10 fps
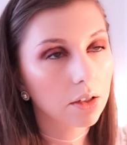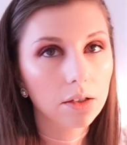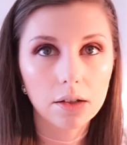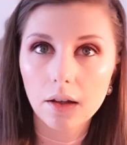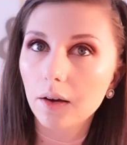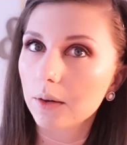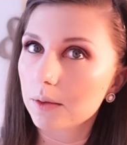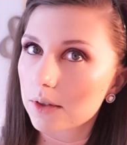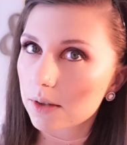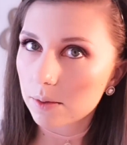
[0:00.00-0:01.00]

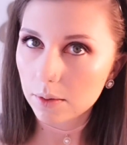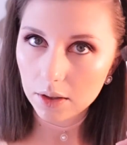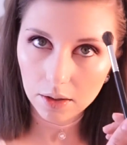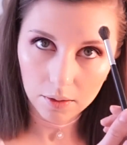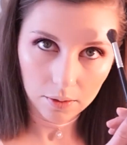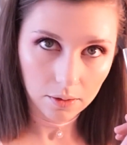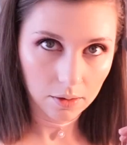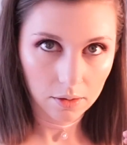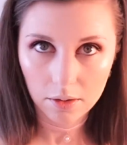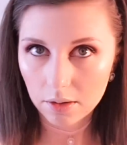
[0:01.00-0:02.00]
glows when
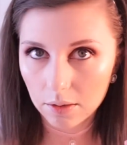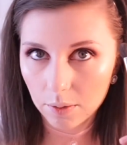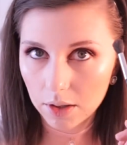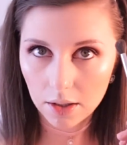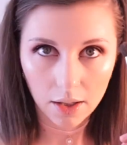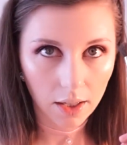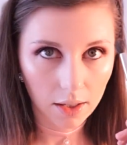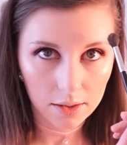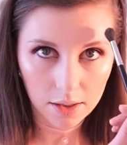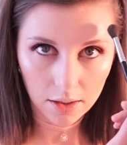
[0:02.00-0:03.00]
the light
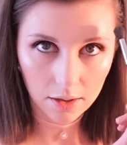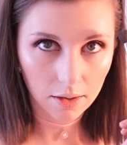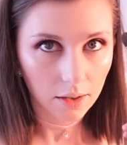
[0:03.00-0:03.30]
hits it.